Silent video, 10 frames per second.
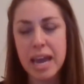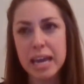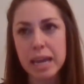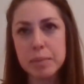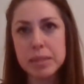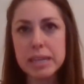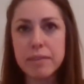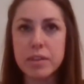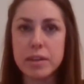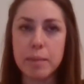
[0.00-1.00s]
And I
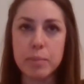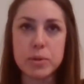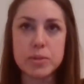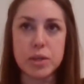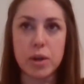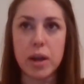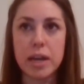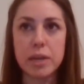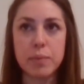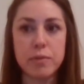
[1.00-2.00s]
believe the numbers are
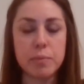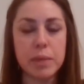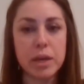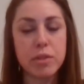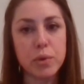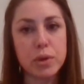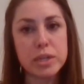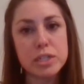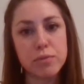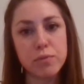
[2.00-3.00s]
anywhere from like
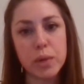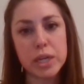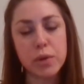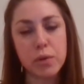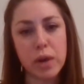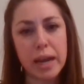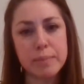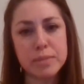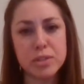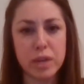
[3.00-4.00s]
30 to 40 grams.